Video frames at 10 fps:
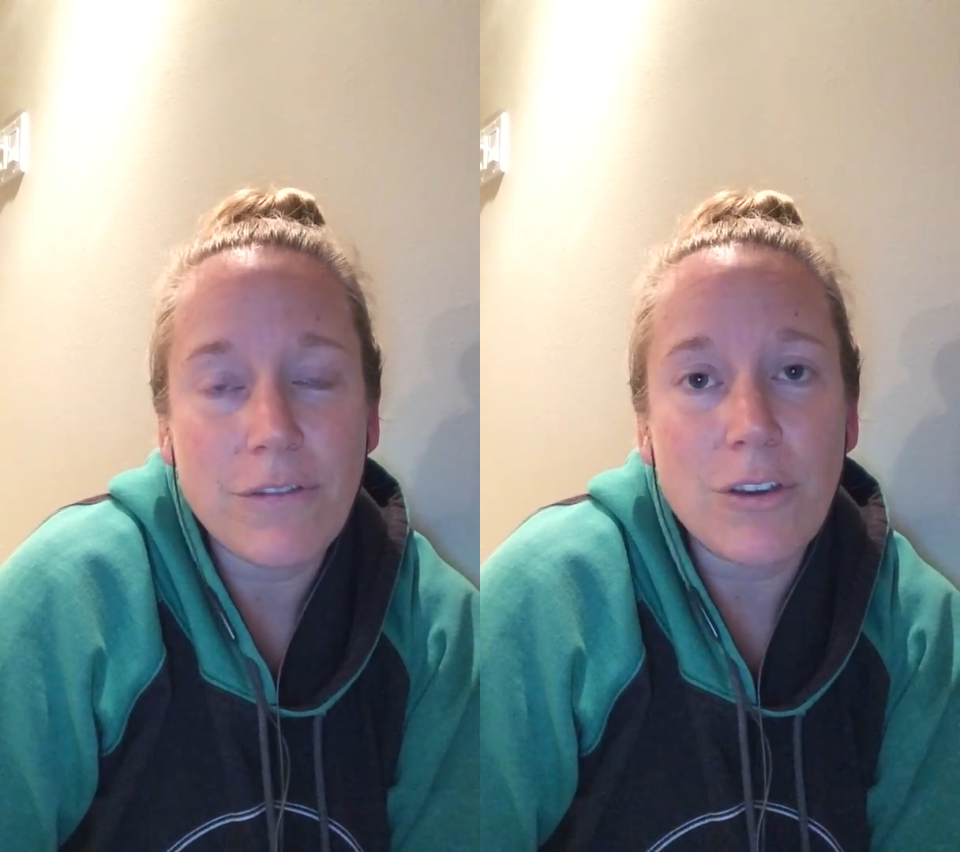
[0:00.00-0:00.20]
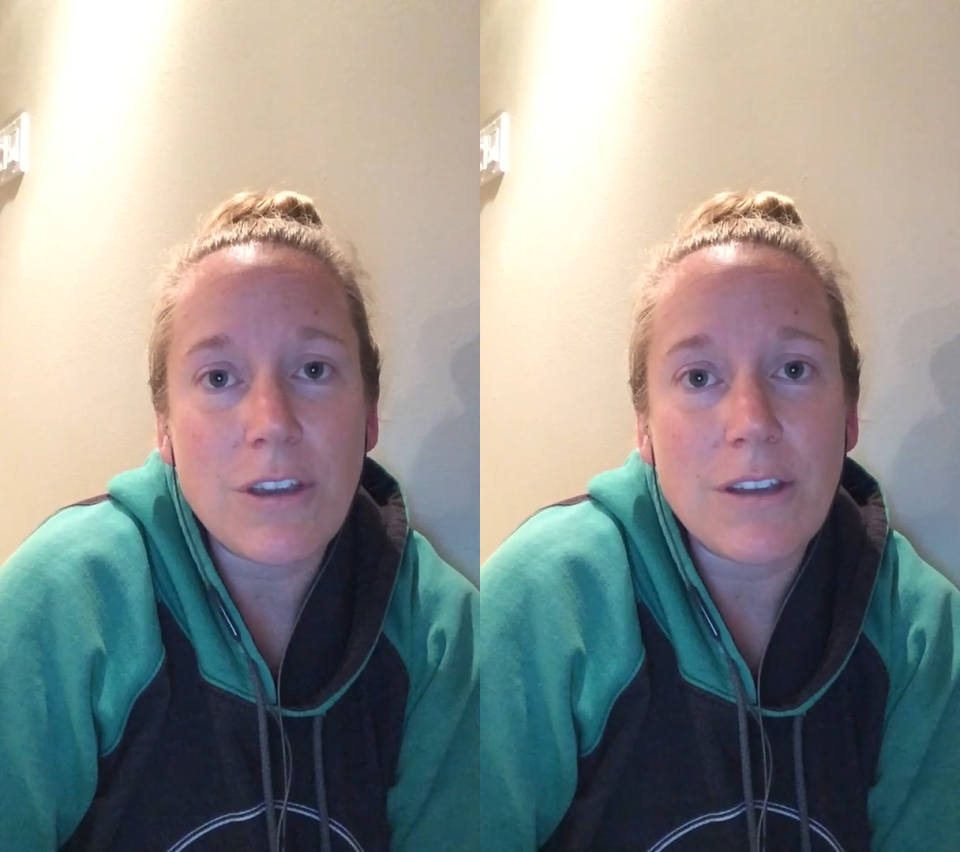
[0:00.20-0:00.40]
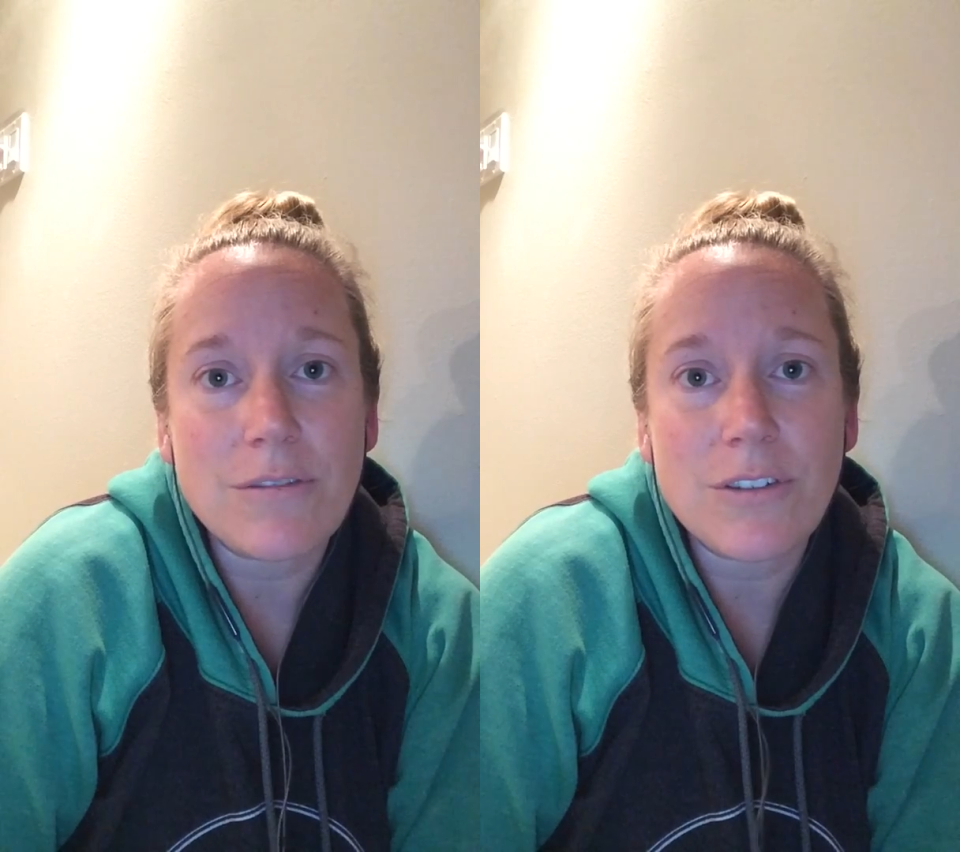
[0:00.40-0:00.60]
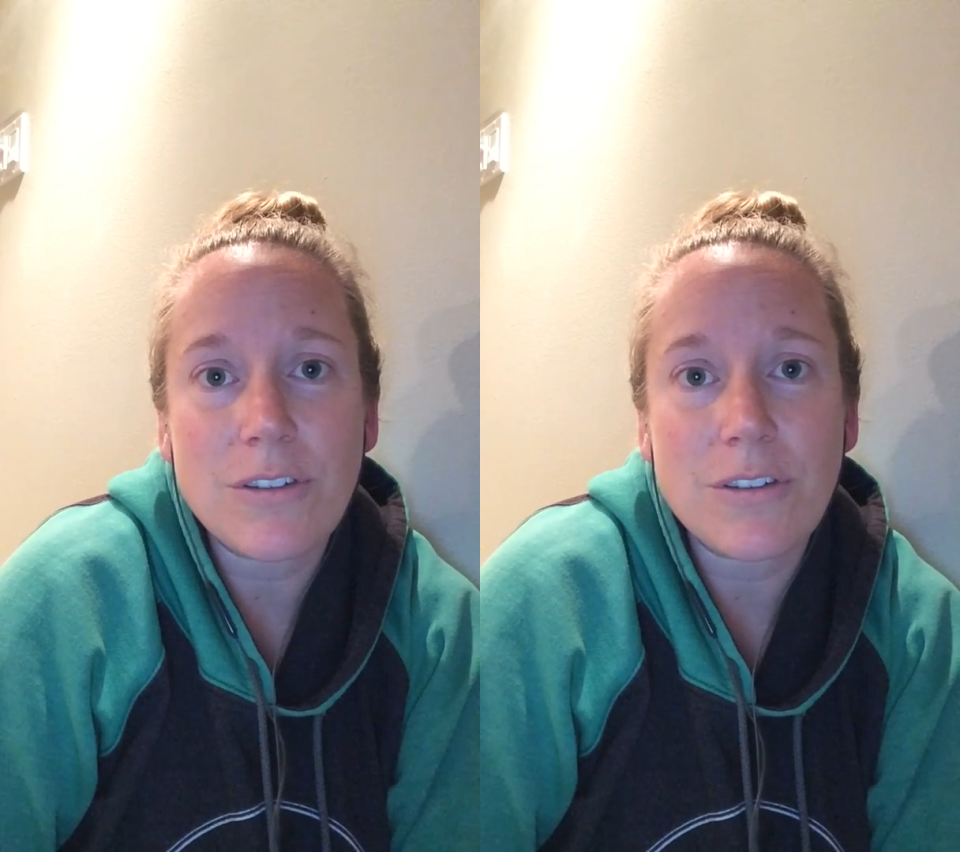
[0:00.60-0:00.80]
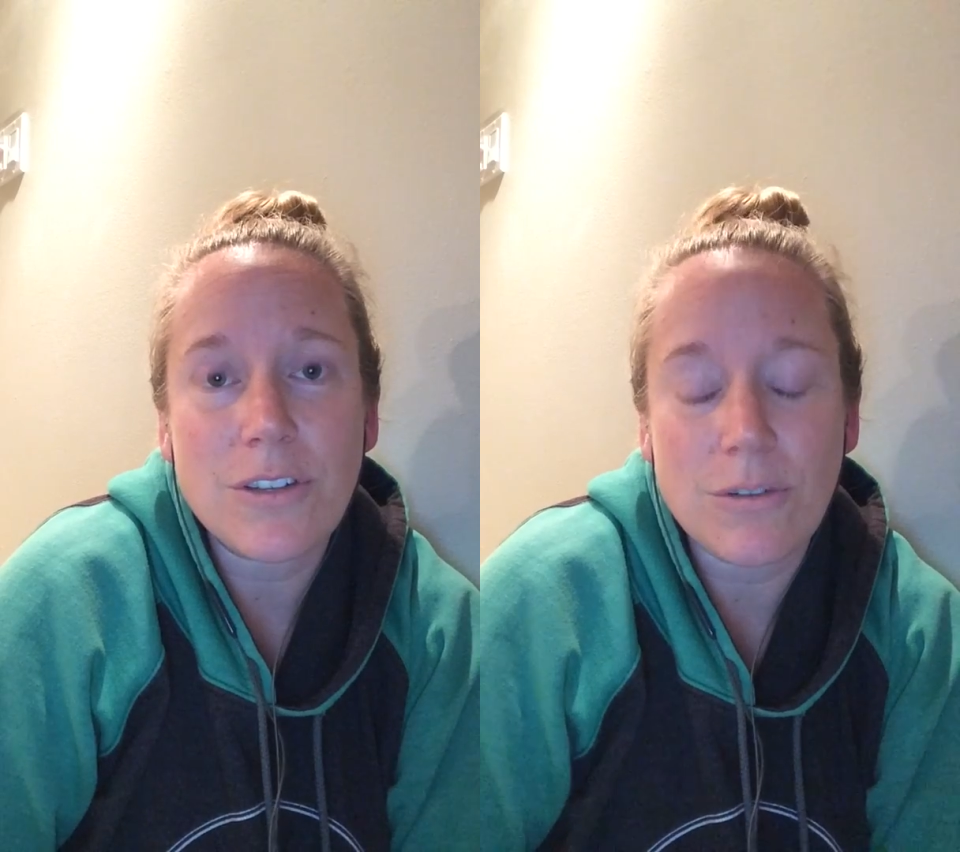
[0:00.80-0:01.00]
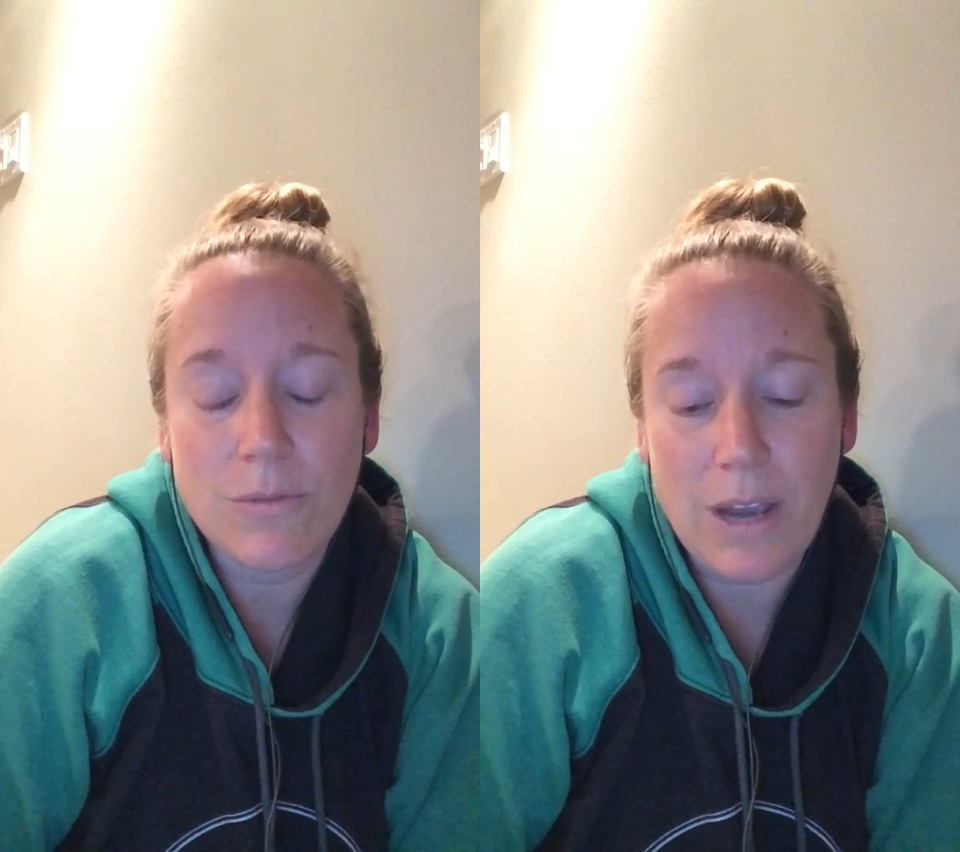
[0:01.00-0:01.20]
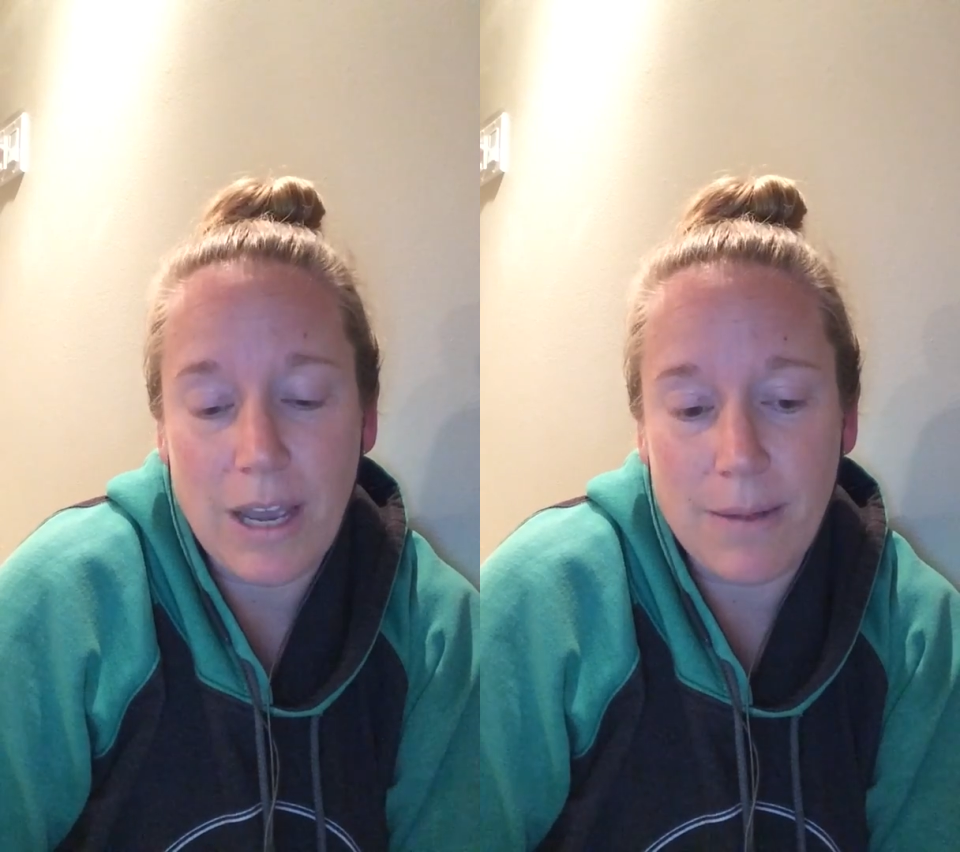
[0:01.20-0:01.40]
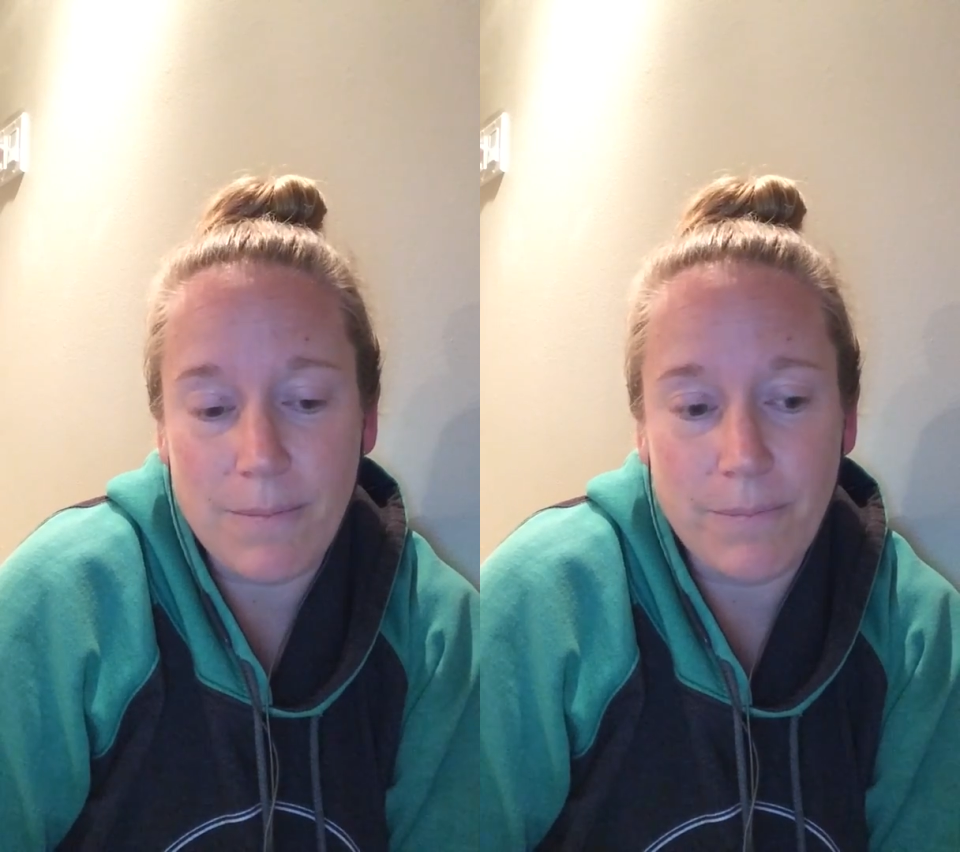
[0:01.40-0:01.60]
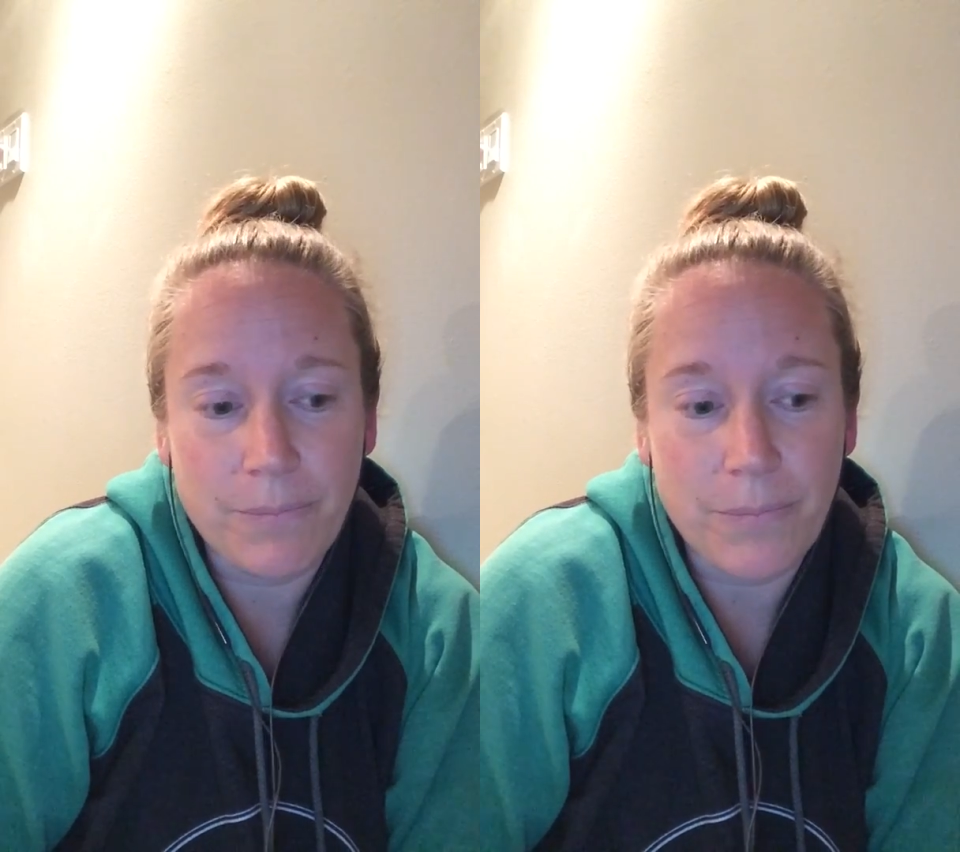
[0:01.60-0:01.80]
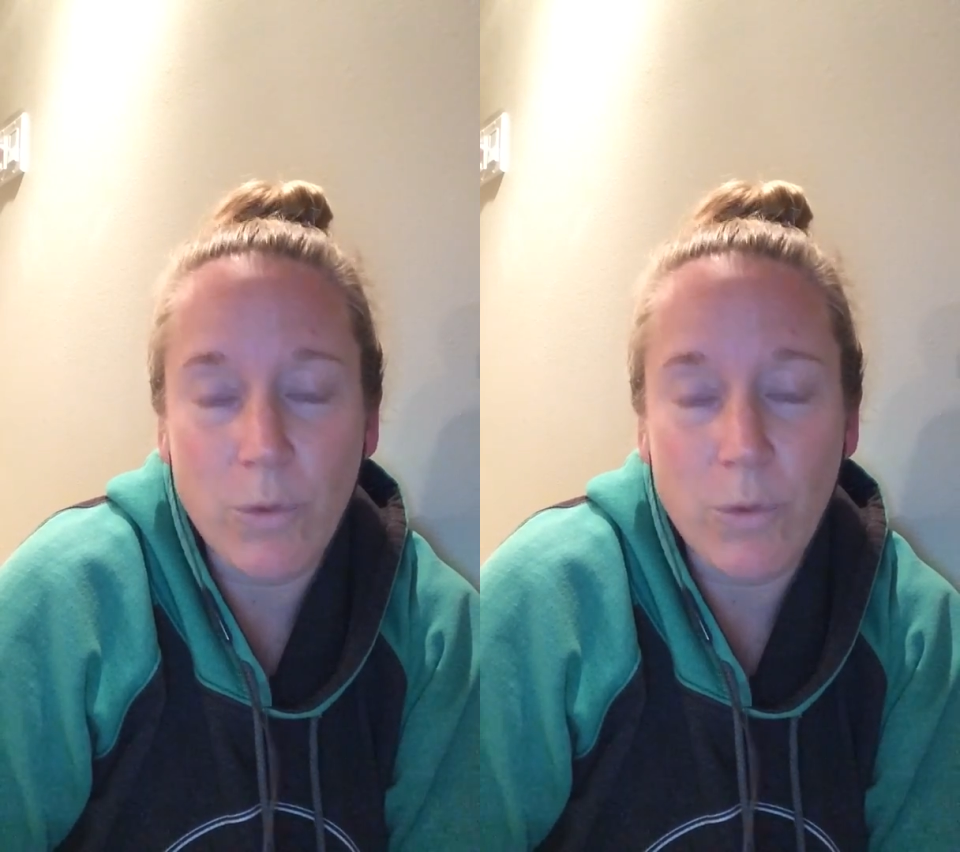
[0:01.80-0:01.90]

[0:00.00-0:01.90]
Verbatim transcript: you can do um,